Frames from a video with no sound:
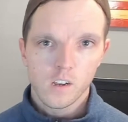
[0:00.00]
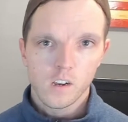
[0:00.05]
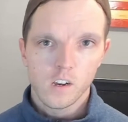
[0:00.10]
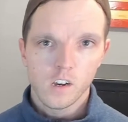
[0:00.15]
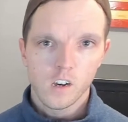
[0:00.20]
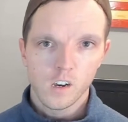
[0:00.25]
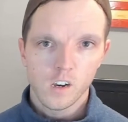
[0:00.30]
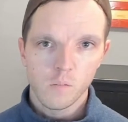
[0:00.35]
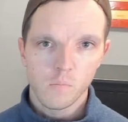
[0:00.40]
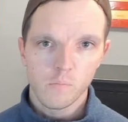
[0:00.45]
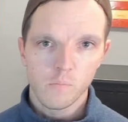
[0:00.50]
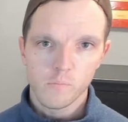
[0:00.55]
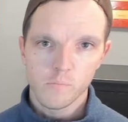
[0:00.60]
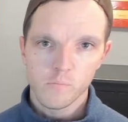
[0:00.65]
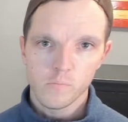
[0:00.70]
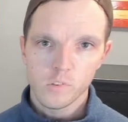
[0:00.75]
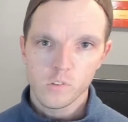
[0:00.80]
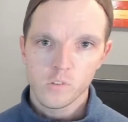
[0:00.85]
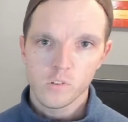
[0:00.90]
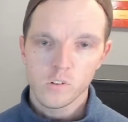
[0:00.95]
um,
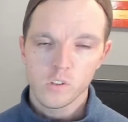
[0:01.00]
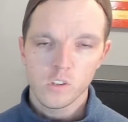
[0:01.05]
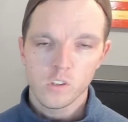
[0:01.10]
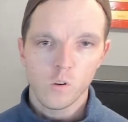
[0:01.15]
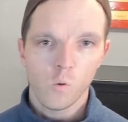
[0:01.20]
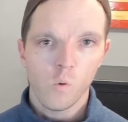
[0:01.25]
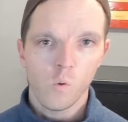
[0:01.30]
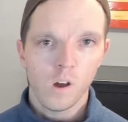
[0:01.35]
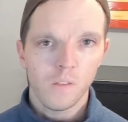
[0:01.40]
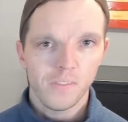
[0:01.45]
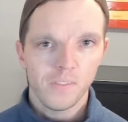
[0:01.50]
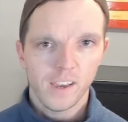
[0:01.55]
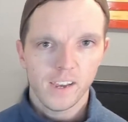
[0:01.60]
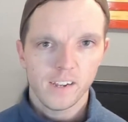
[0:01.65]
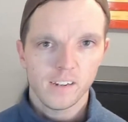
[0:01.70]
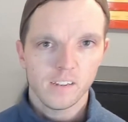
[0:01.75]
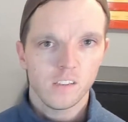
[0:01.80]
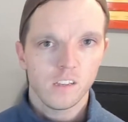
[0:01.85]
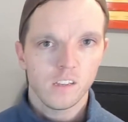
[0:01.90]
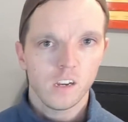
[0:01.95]
you you don't want
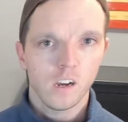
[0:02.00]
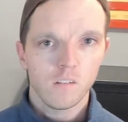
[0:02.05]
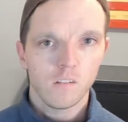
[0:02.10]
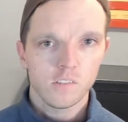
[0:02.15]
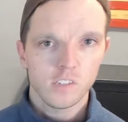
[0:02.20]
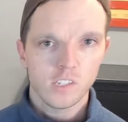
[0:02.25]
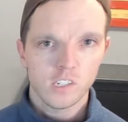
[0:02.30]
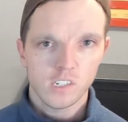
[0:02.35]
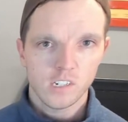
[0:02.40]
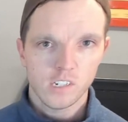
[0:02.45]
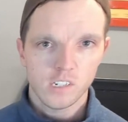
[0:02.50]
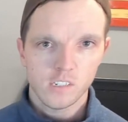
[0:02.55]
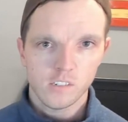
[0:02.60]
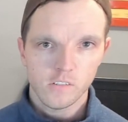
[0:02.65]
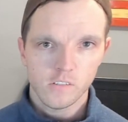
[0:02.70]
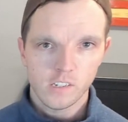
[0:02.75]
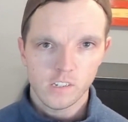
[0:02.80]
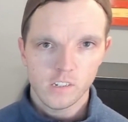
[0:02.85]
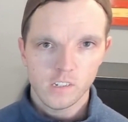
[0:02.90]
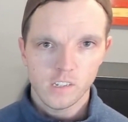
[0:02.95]
that the conversation
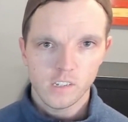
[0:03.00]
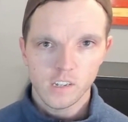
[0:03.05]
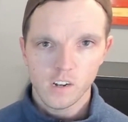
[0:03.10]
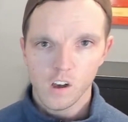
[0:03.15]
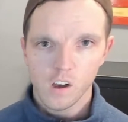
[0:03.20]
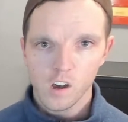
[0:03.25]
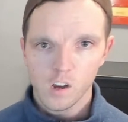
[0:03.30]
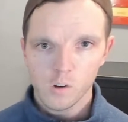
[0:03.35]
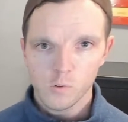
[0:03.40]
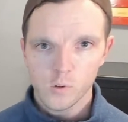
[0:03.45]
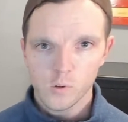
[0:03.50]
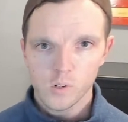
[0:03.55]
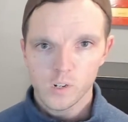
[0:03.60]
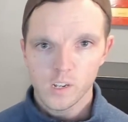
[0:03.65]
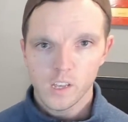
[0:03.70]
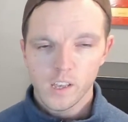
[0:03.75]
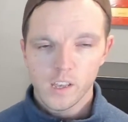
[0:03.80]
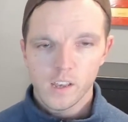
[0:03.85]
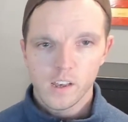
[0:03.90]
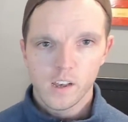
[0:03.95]
necessarily get awkward
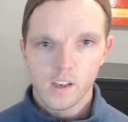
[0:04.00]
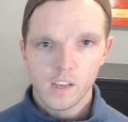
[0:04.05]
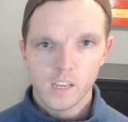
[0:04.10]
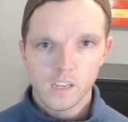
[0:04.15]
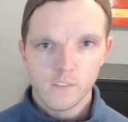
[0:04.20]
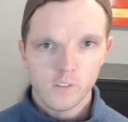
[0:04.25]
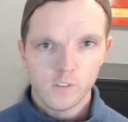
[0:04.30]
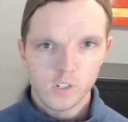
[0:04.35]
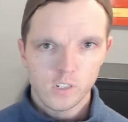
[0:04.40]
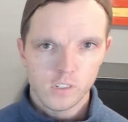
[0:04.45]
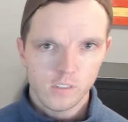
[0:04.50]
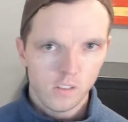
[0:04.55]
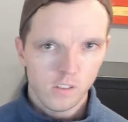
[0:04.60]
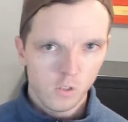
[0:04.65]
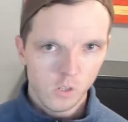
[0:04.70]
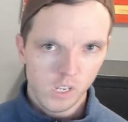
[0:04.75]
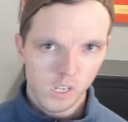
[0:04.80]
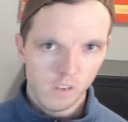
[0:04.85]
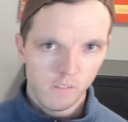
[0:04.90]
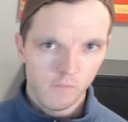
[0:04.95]
uh, if you're just
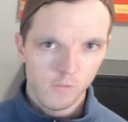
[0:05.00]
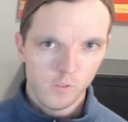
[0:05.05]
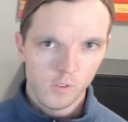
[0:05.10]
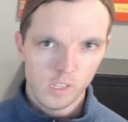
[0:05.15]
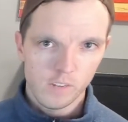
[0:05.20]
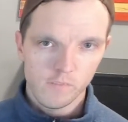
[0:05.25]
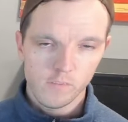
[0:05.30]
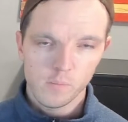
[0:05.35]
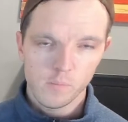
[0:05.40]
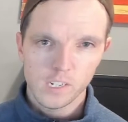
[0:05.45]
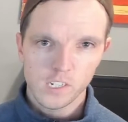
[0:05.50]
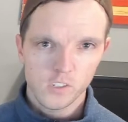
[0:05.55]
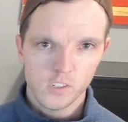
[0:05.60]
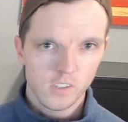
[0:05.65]
looking for the information.